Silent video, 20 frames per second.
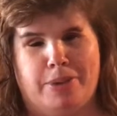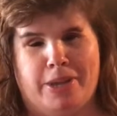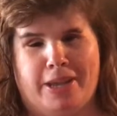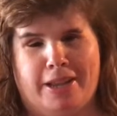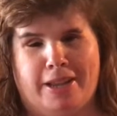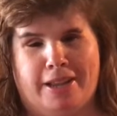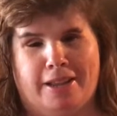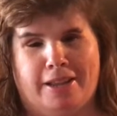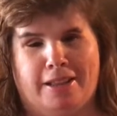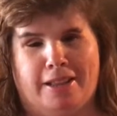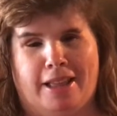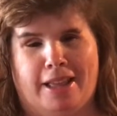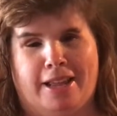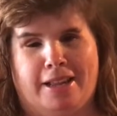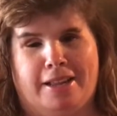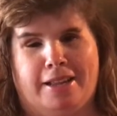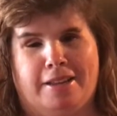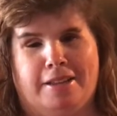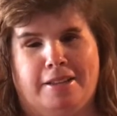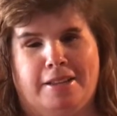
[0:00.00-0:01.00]
being like
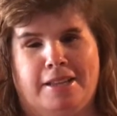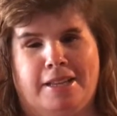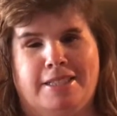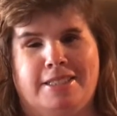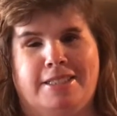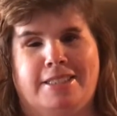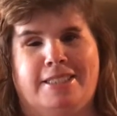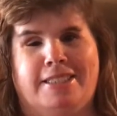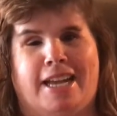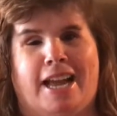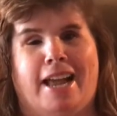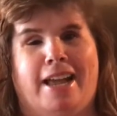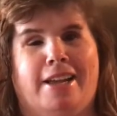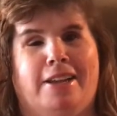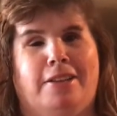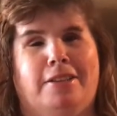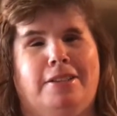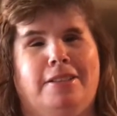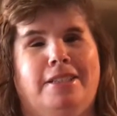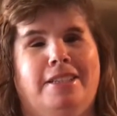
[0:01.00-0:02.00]
in
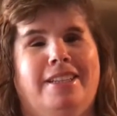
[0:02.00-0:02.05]
style.